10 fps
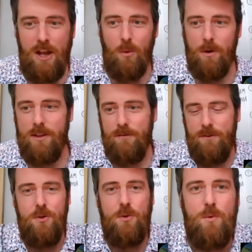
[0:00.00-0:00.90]
with a
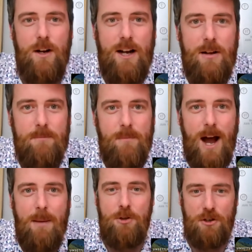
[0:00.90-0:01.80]
few
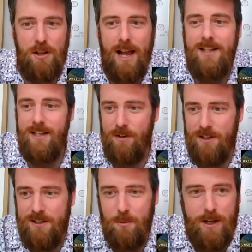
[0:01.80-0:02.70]
optional
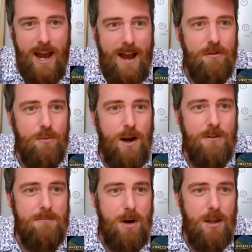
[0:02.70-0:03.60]
activities that we have
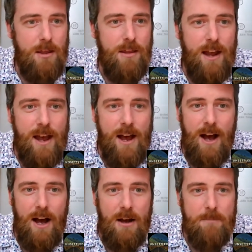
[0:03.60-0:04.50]
throughout the month.
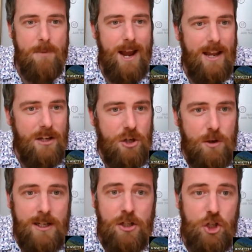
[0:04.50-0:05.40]
And you
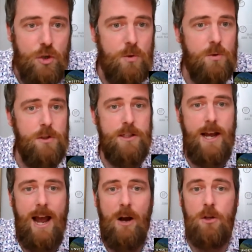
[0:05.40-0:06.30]
get to choose
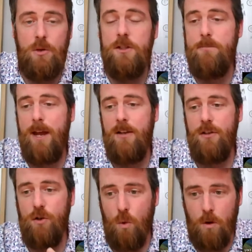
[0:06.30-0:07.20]
how you spend
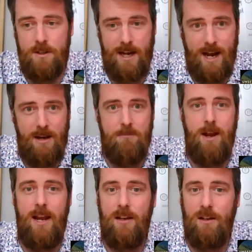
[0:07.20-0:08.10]
your time
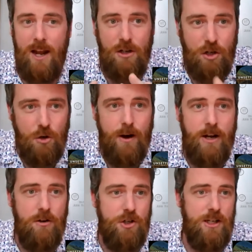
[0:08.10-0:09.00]
and your
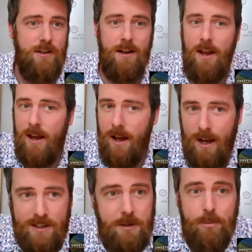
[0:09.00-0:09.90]
energy.
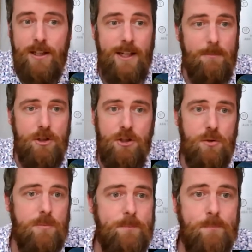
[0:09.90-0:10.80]
It's completely up to
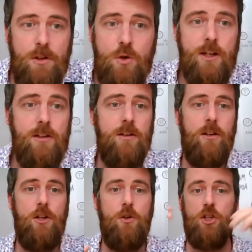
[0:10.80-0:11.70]
you. You
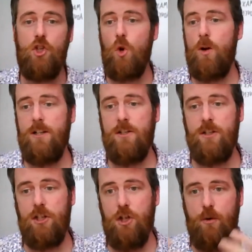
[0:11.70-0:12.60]
can join
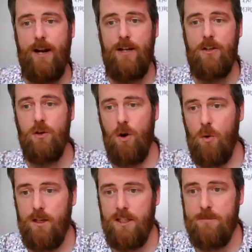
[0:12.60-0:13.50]
to curate your
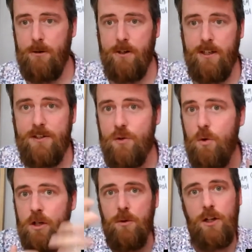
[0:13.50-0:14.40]
own experience,
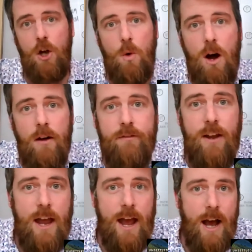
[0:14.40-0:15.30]
or you can go off
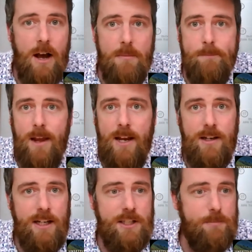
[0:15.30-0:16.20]

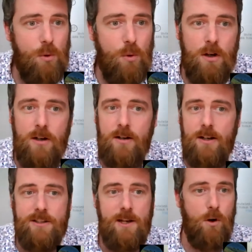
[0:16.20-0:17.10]
and explore
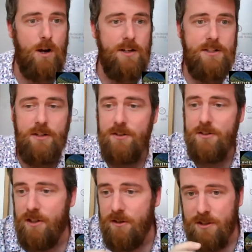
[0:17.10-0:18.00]
somewhere else.
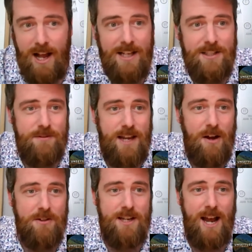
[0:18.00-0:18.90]
There's lots of
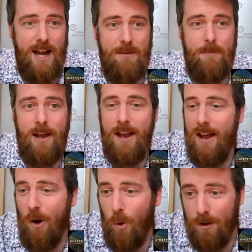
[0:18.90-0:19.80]
downtime
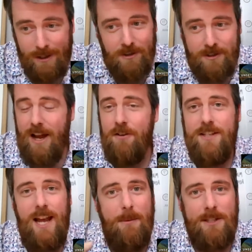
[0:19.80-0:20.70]
or little
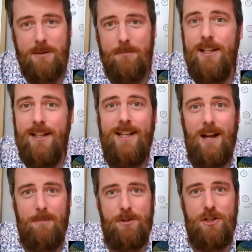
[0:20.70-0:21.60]
downtime. It's completely
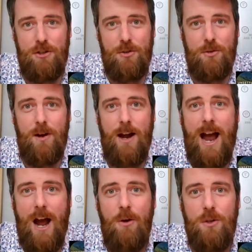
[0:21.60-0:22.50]
up to you
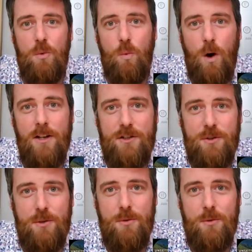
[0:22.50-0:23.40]
how you want
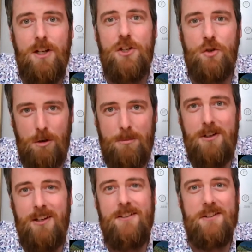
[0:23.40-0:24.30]
to
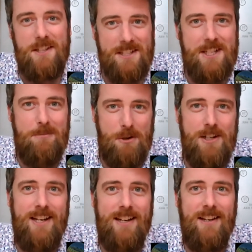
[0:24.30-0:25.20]
contribute to this
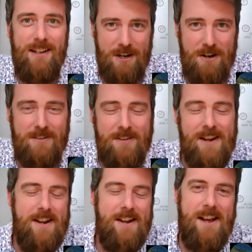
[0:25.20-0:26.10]
community here.
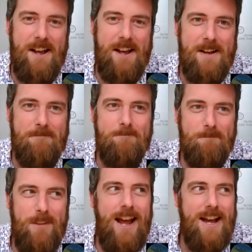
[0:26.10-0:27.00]

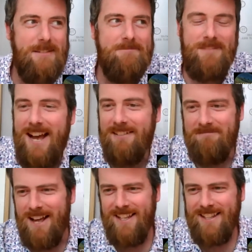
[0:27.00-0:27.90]
Yeah,
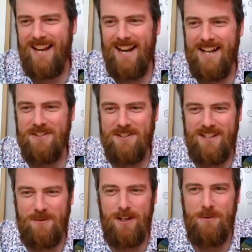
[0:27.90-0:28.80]
I think that answers
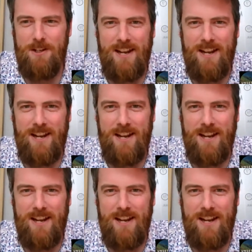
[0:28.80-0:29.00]
it. What do you